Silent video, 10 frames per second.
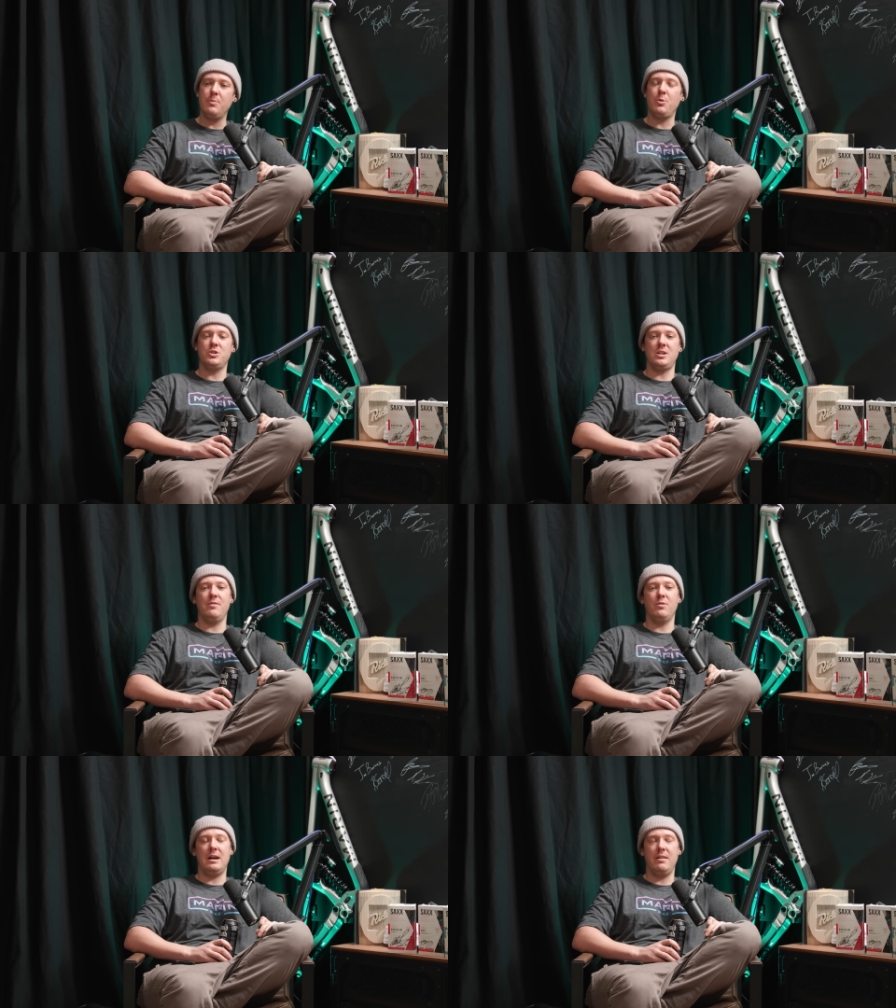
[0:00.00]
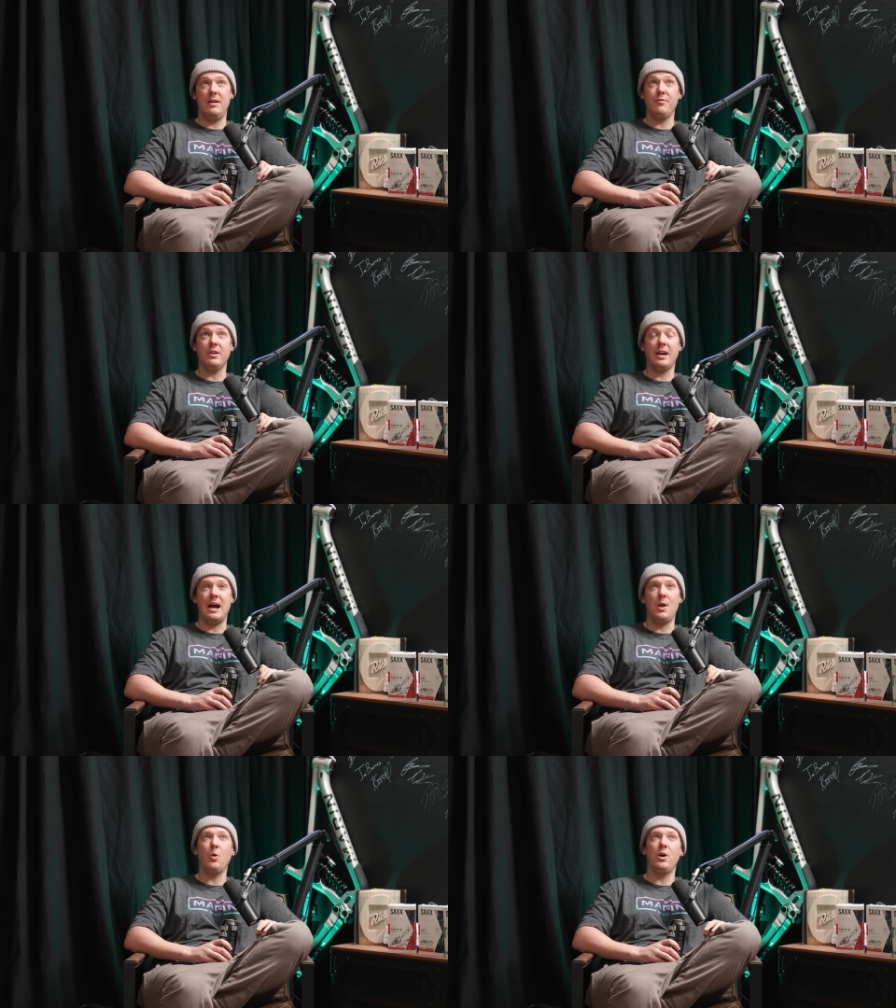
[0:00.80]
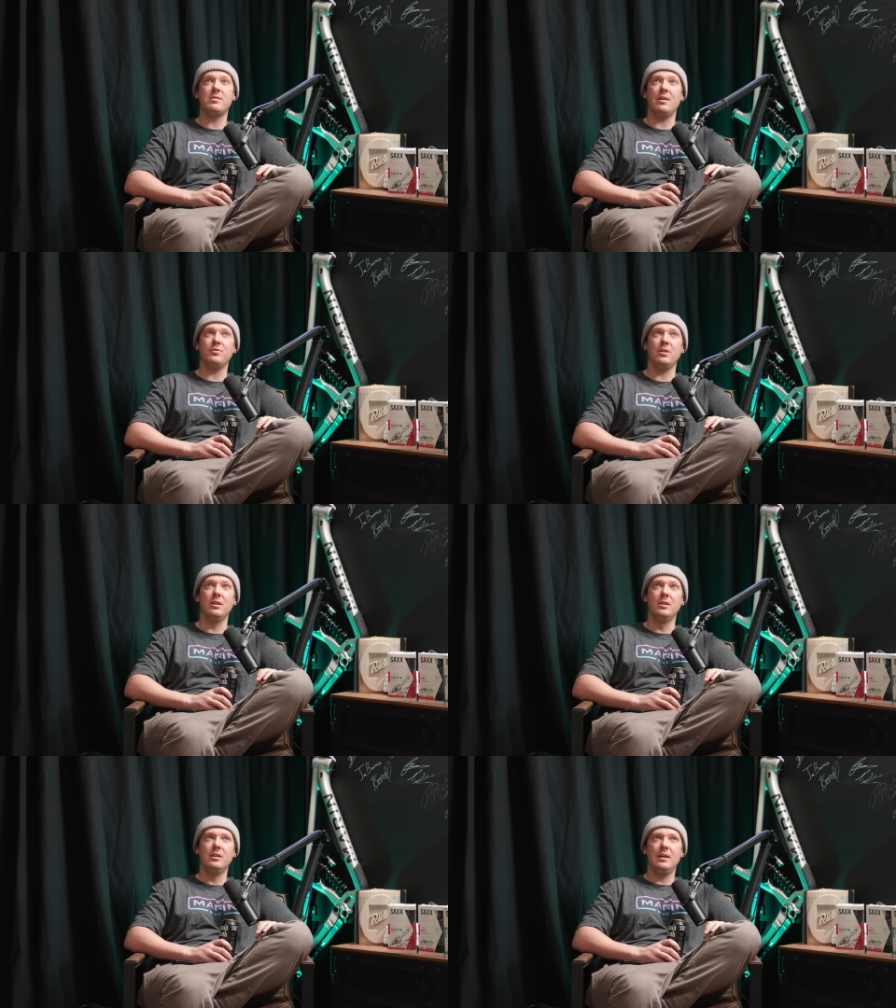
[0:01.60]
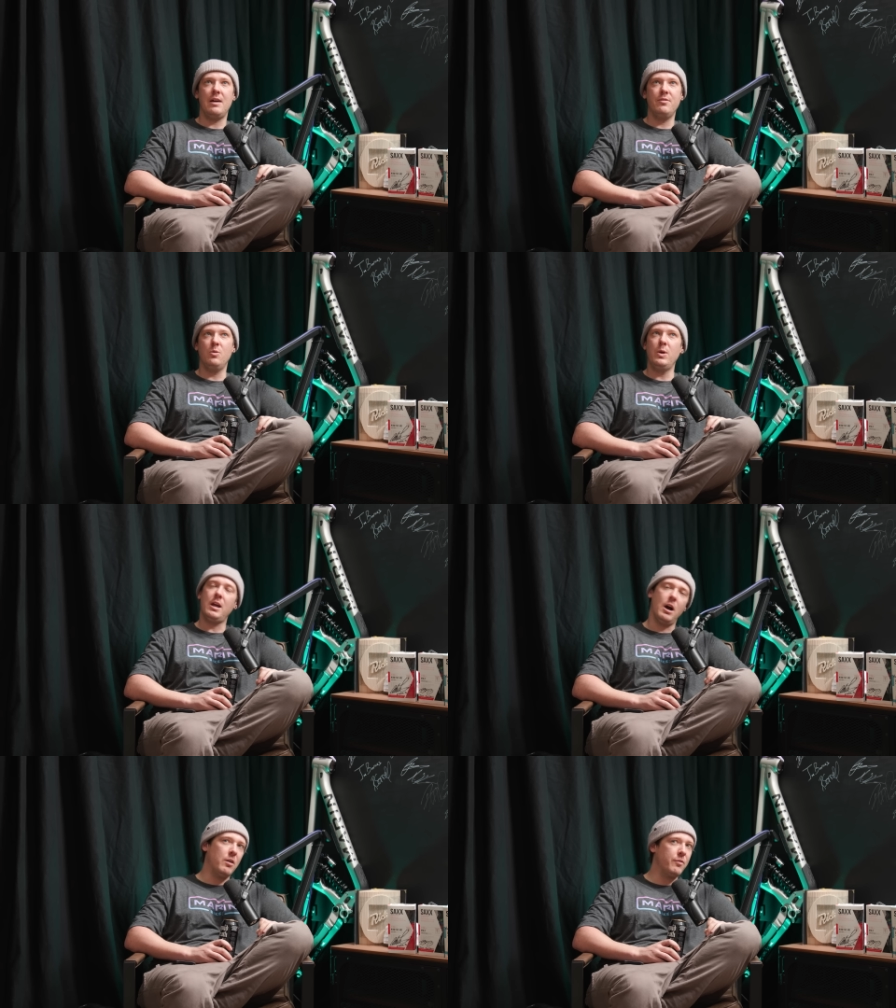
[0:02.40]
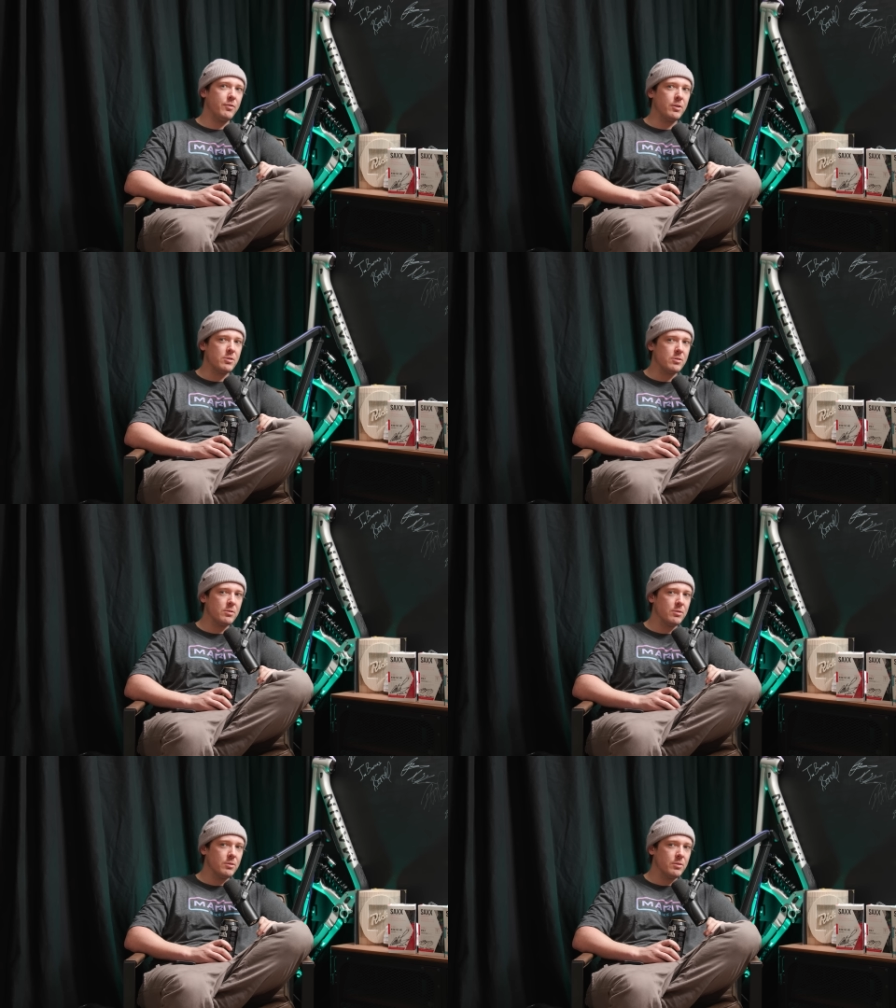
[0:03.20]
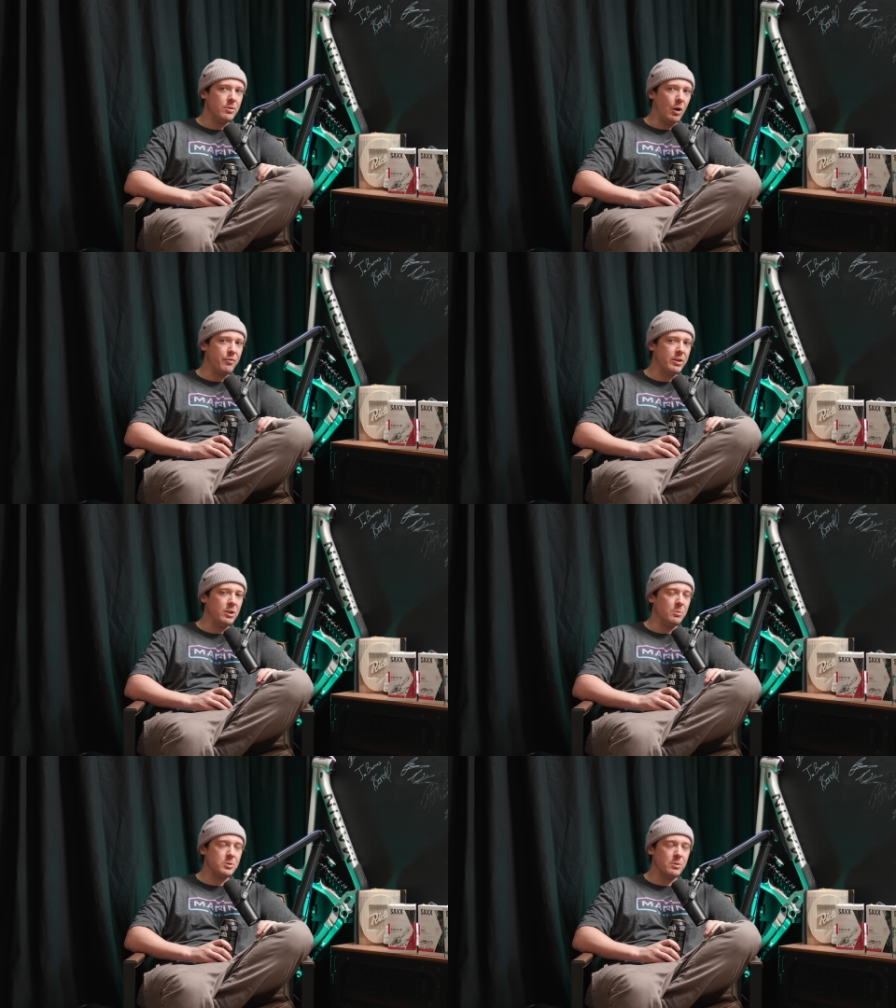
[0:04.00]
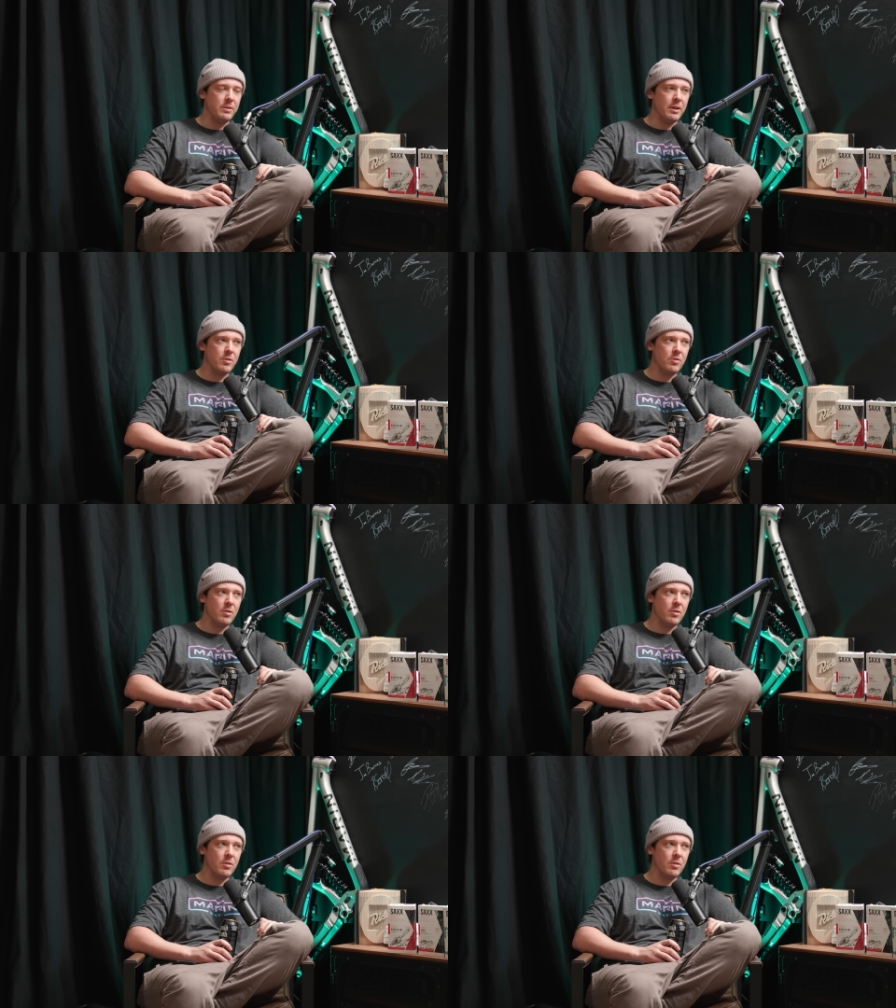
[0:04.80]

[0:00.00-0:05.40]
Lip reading: appreciate everyone out there for the kind words after having a week off because not feeling up to doing this.